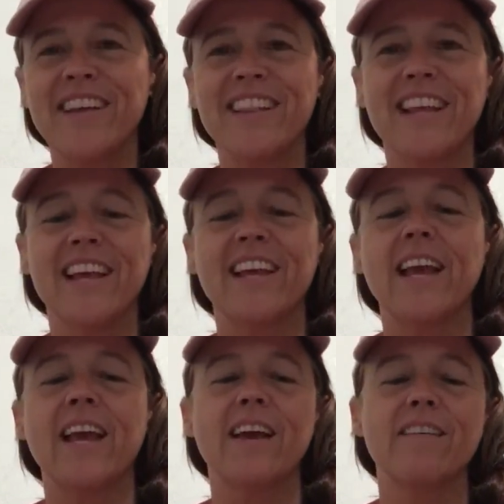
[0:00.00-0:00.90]
and they
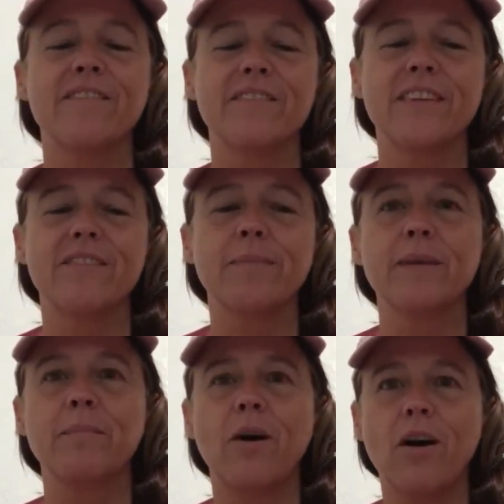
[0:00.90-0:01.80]
have given
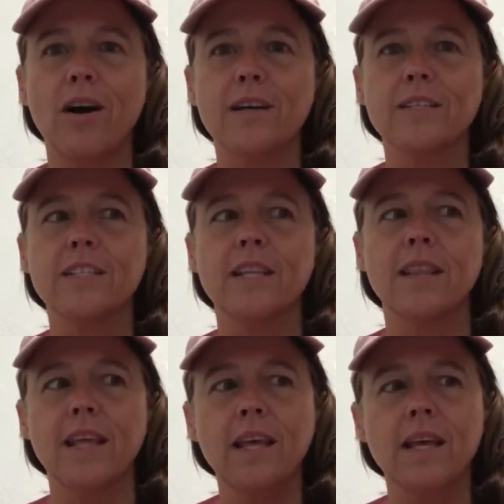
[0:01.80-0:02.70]
me pause to
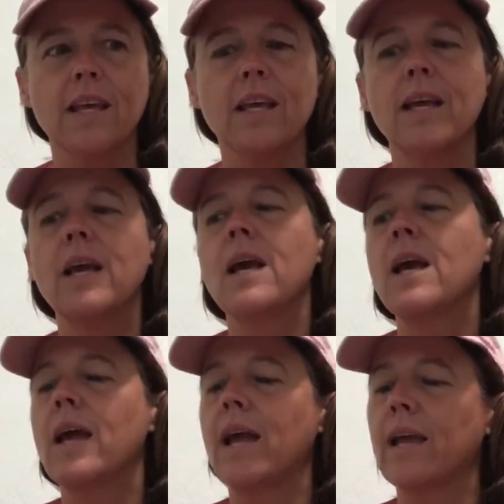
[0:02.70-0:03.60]
think.
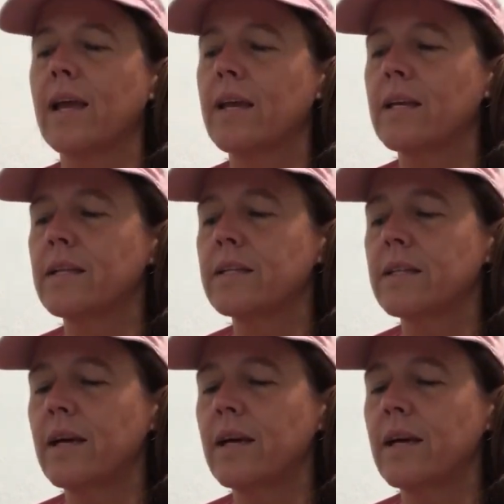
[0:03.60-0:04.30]
And